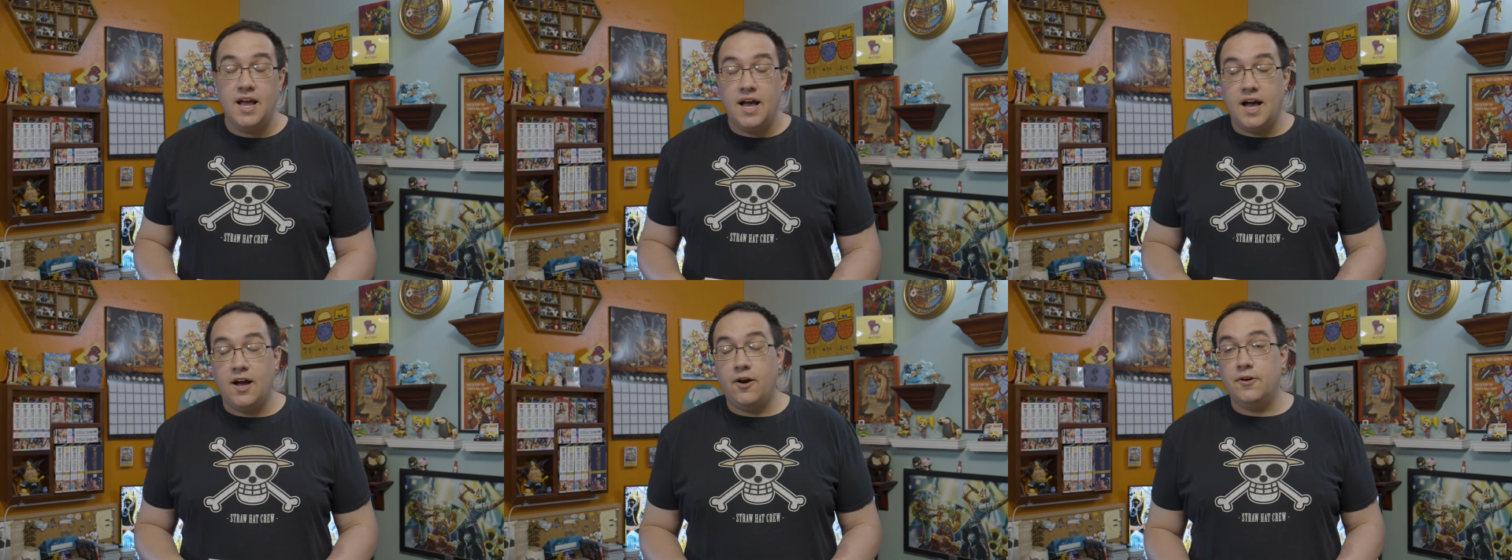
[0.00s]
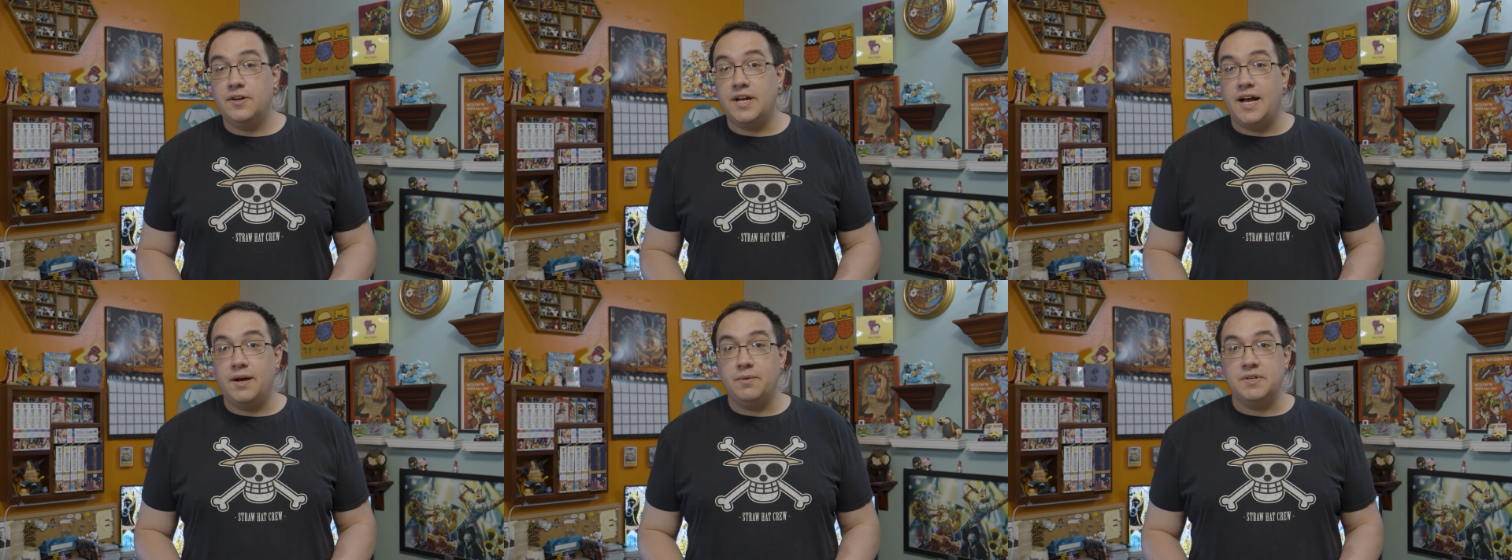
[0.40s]
uh,
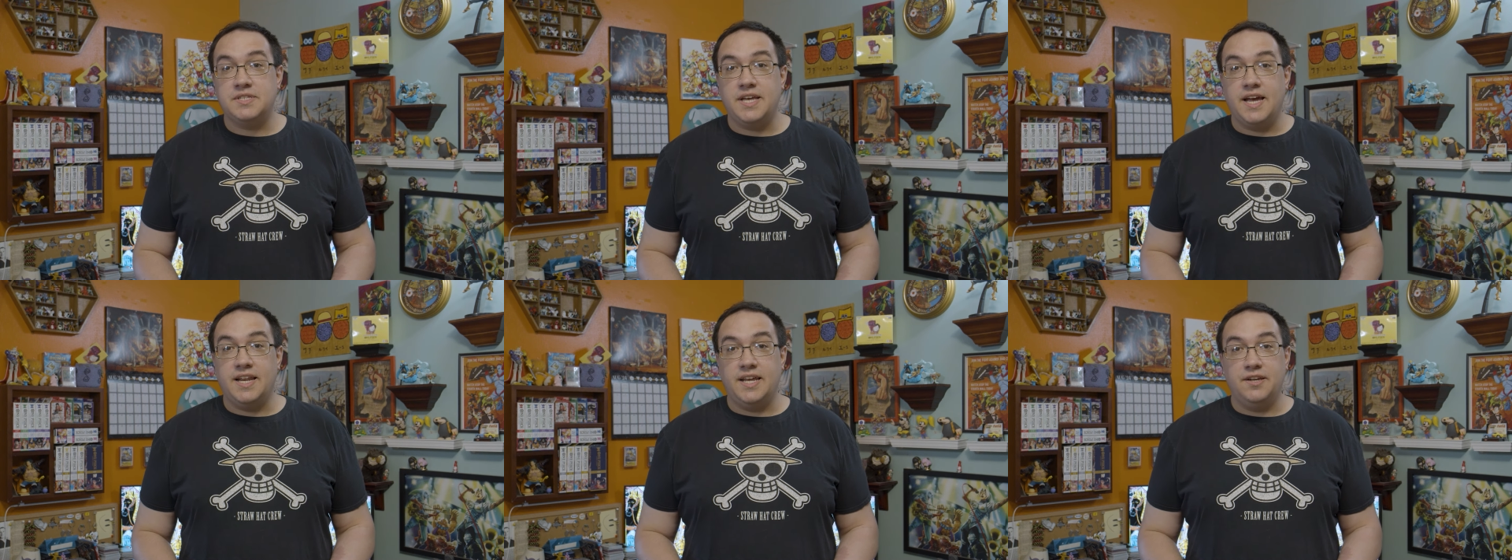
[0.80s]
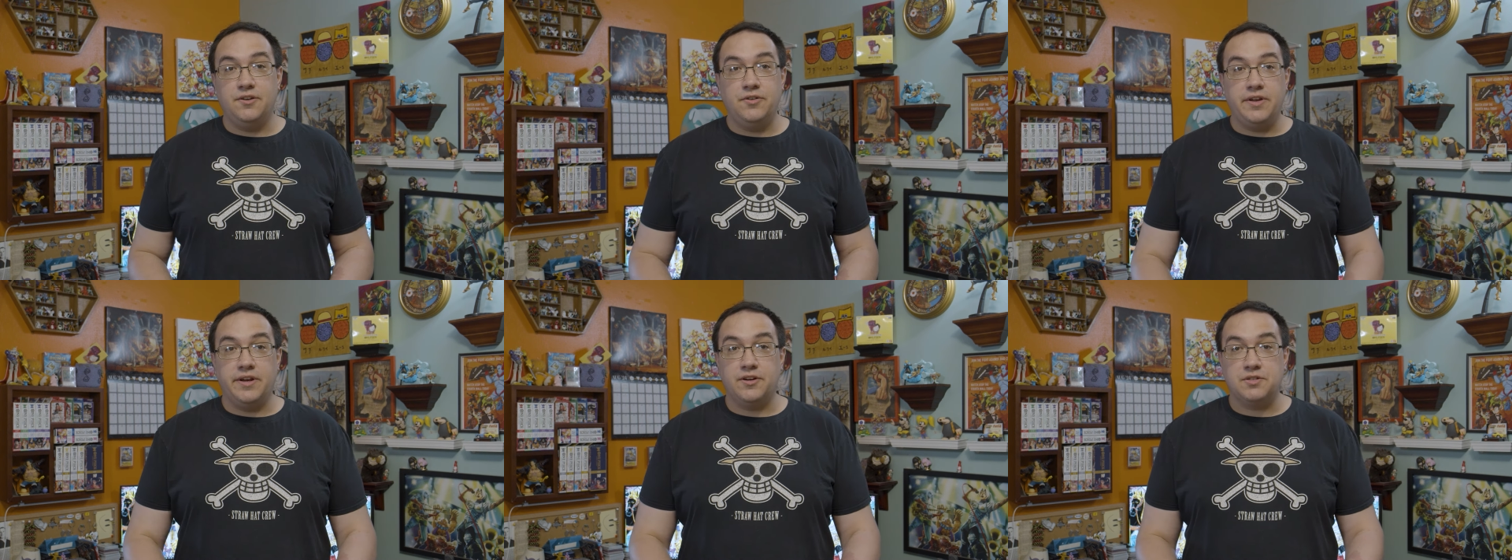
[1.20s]
Oda was at a
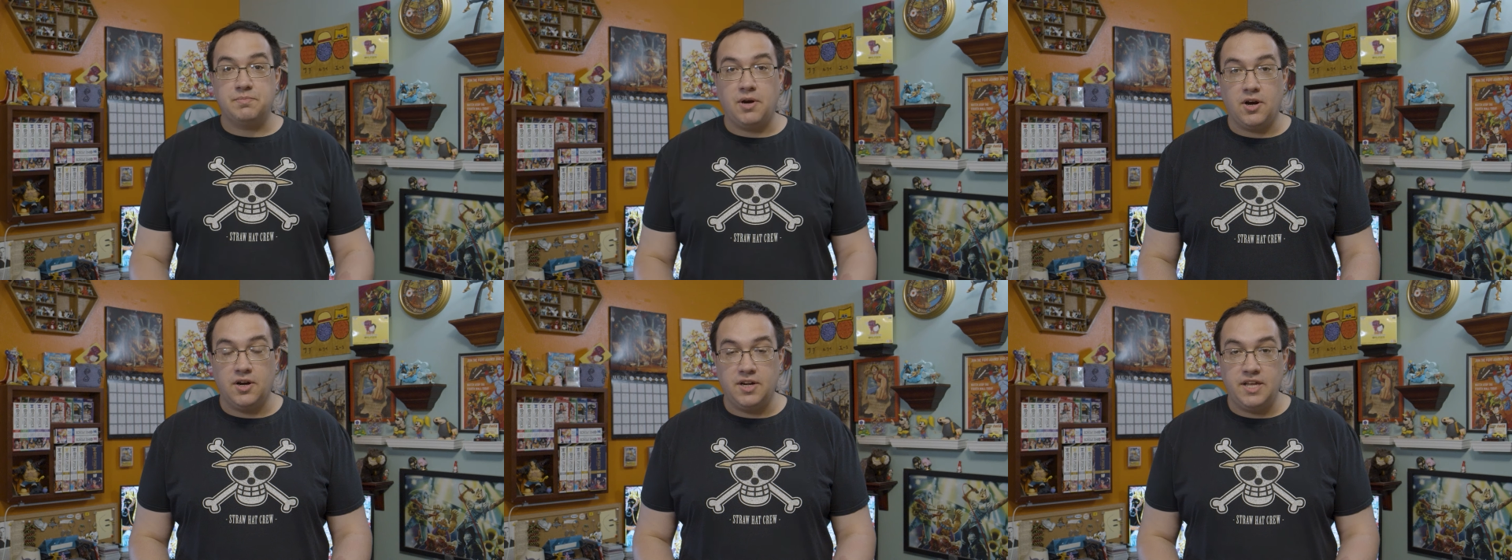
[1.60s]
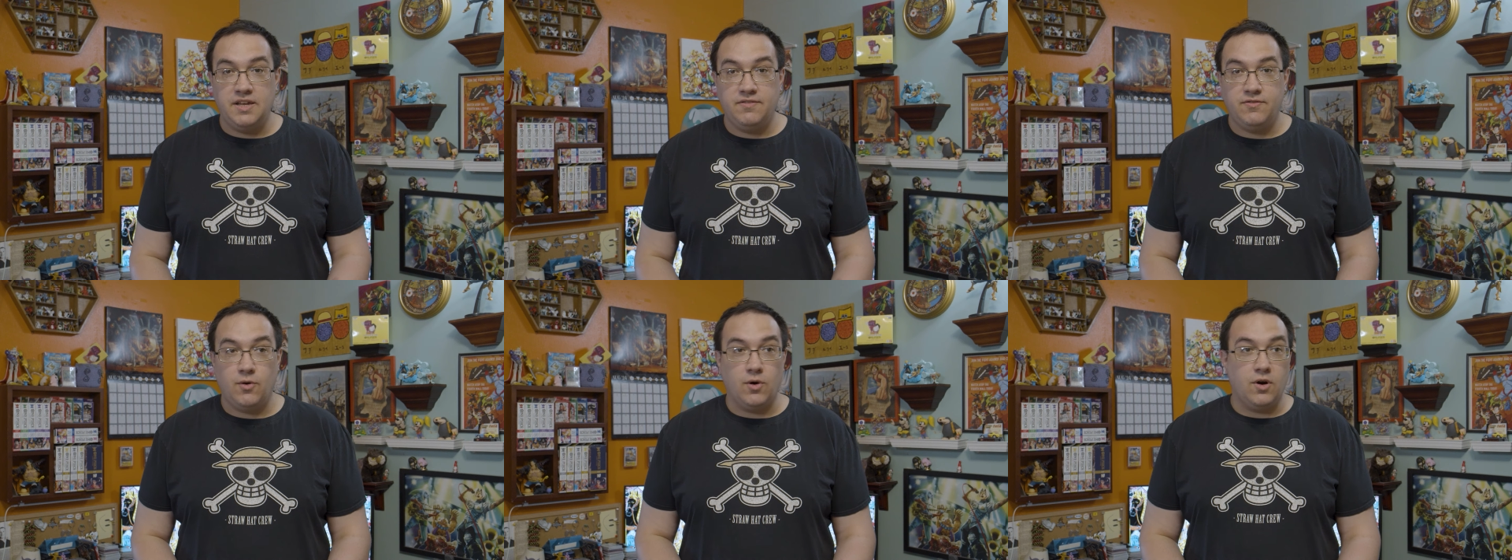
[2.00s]
New Year's party
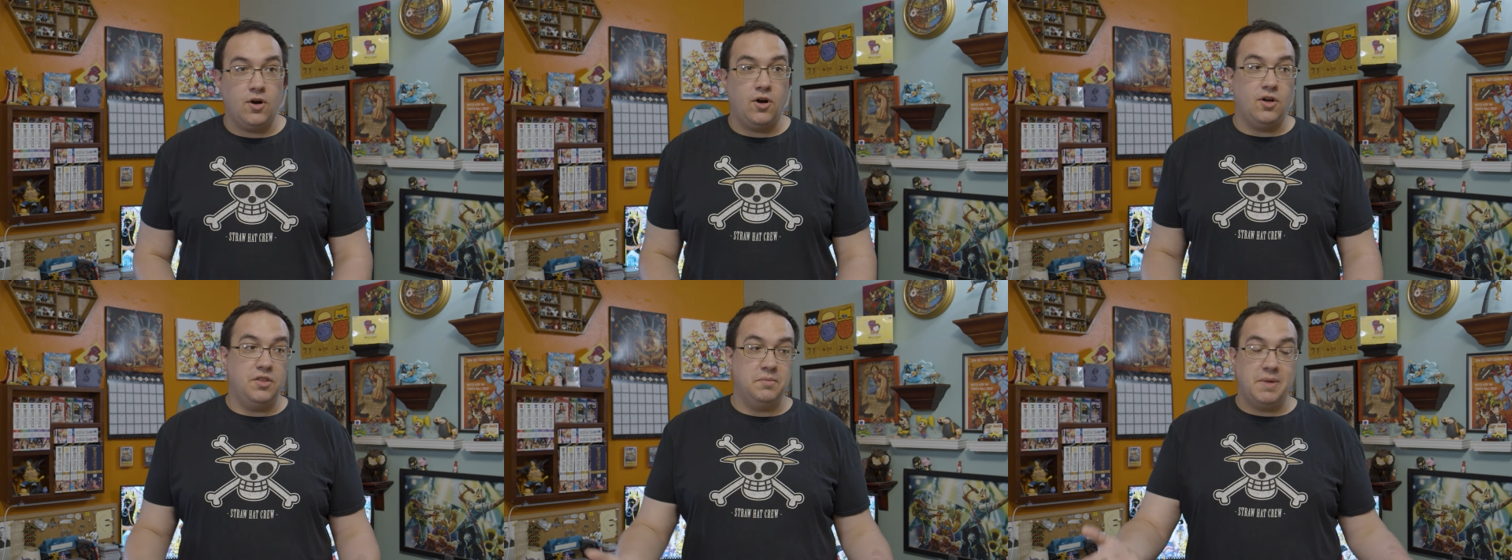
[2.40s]
for all the